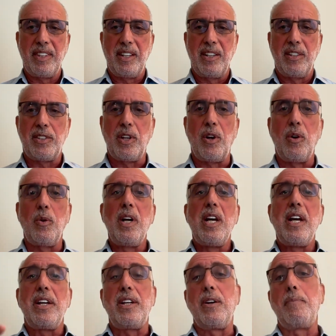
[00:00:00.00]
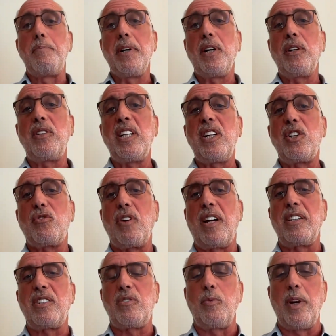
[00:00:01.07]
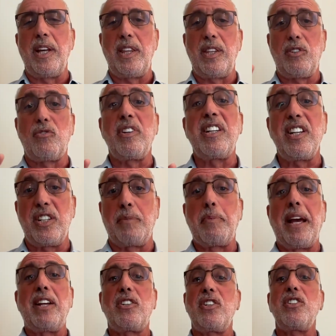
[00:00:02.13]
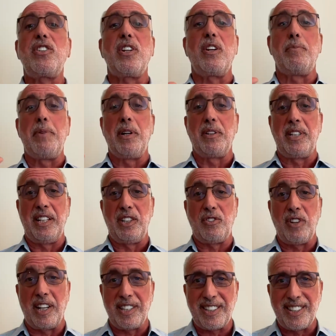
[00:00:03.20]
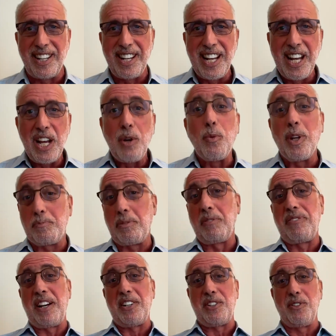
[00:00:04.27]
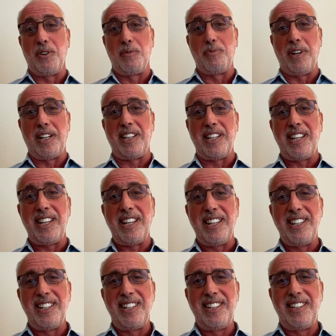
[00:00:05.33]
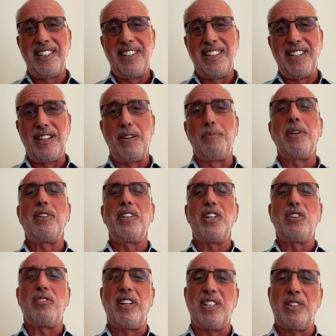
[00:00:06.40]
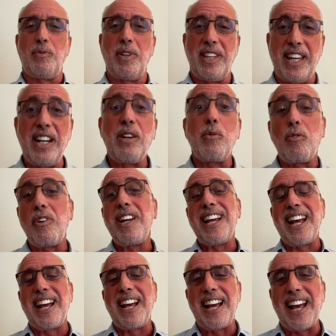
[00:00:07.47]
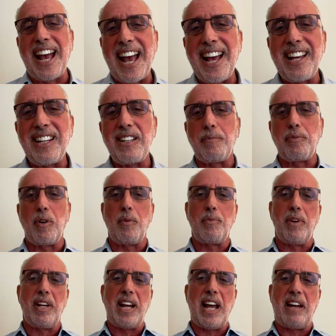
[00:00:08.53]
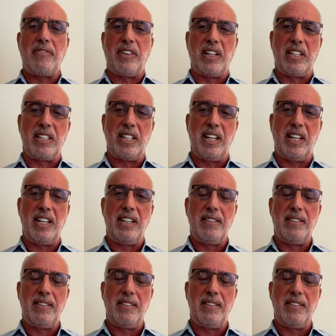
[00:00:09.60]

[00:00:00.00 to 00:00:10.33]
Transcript: So you're building trust with strategic patience. You're building trust with professional prickly. You're building trust with inquiry and appropriate advocacy.